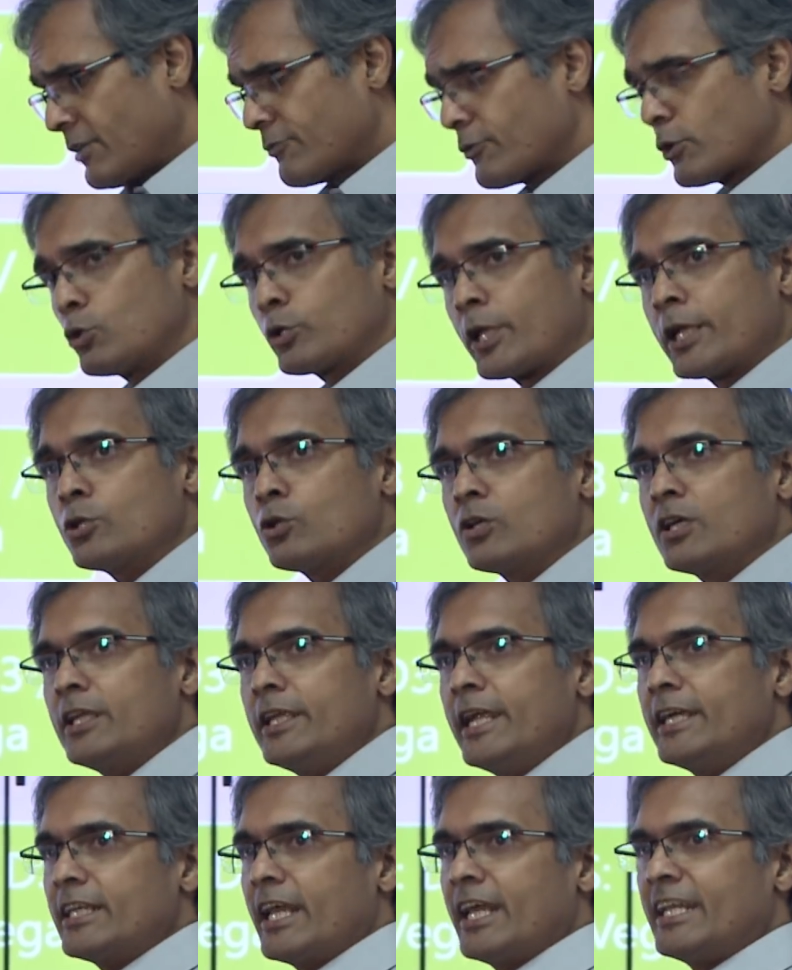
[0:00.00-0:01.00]
you're looking to
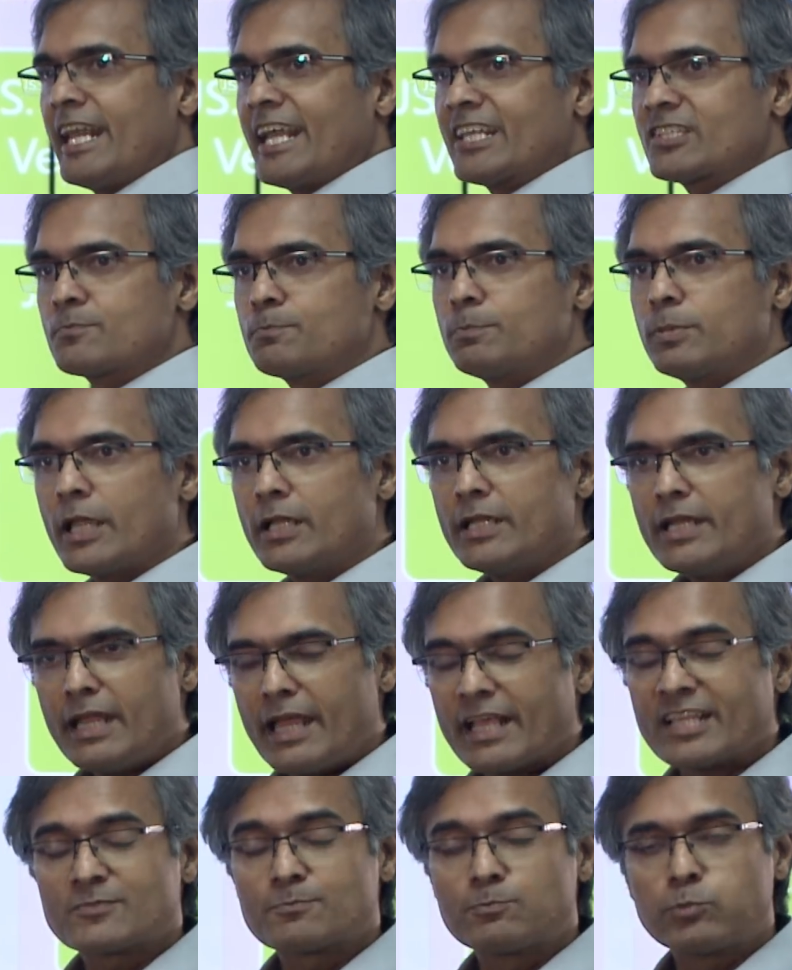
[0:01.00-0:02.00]
create an
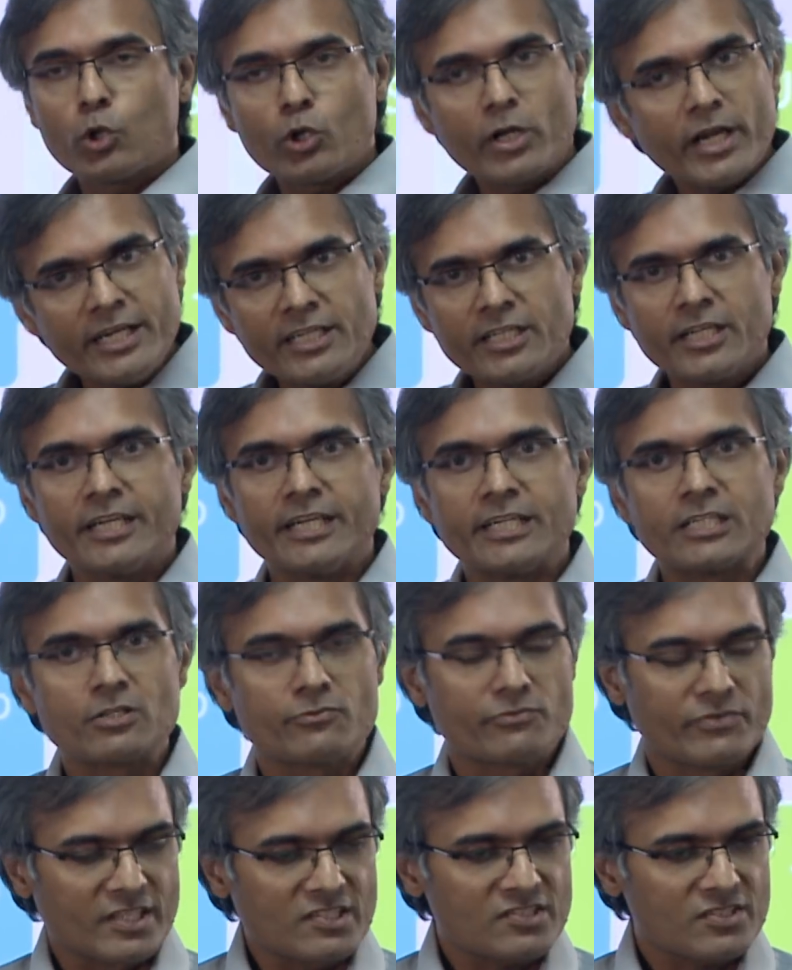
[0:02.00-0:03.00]
exploratory
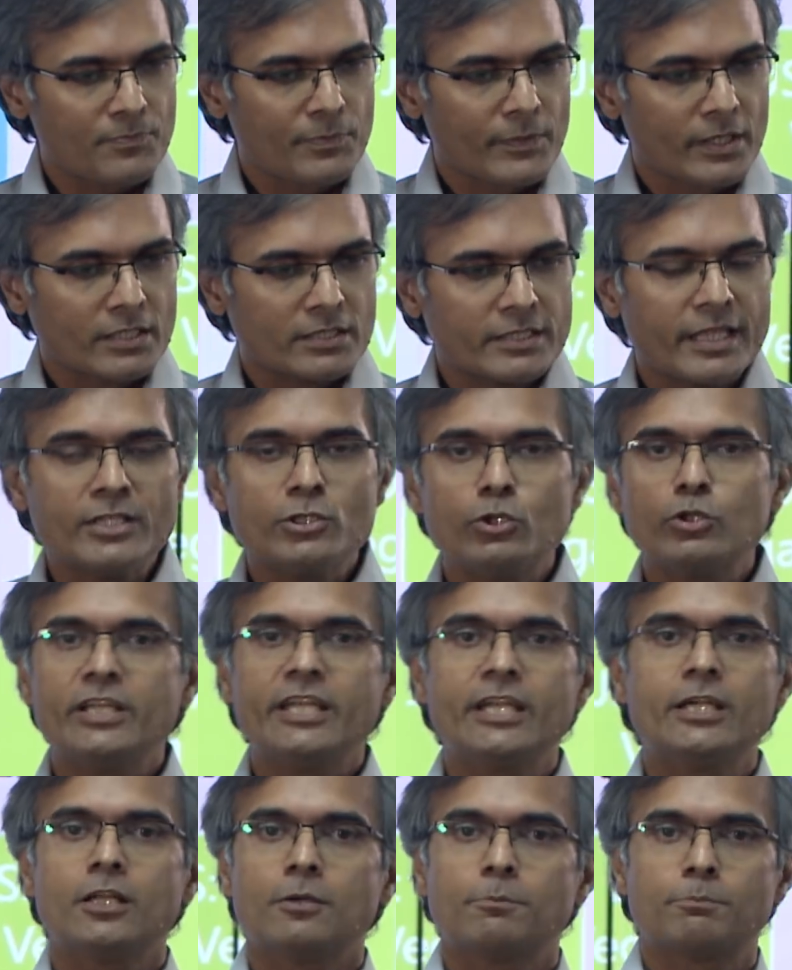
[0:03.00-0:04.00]
interface, then you
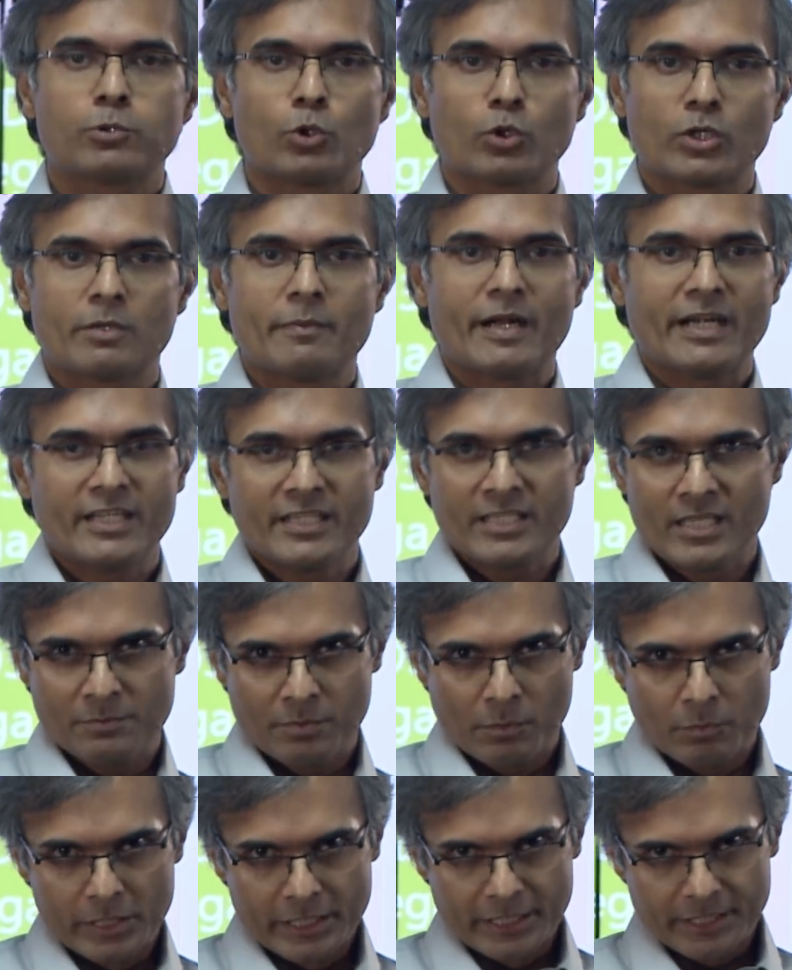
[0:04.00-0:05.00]
need programmatic
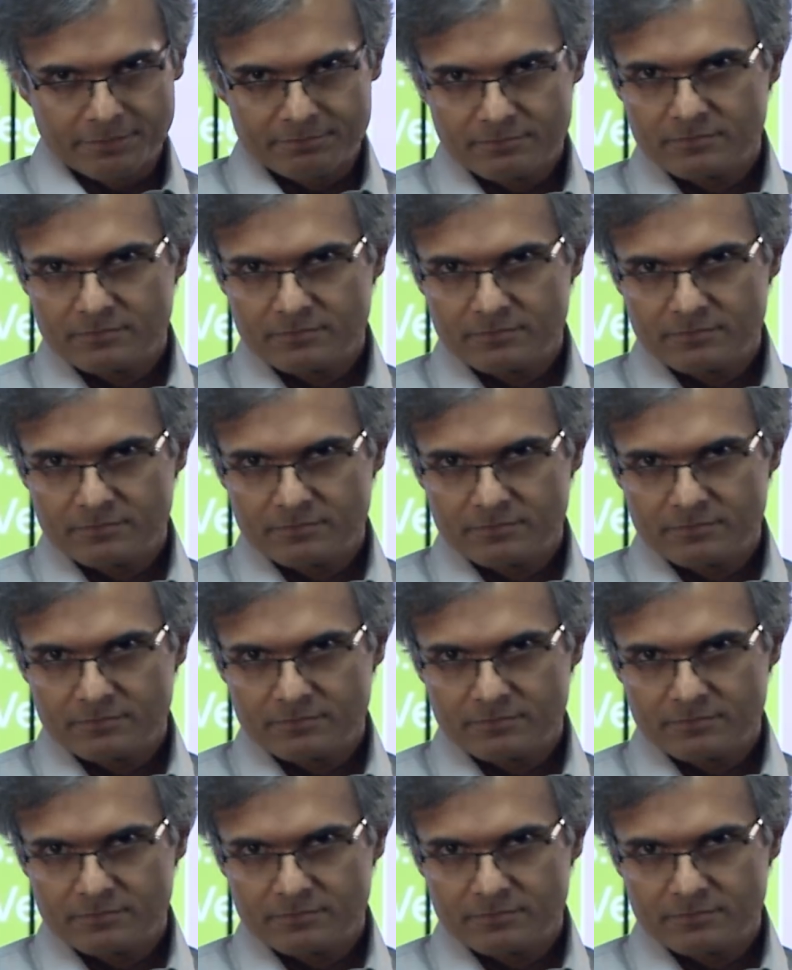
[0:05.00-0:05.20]
capability.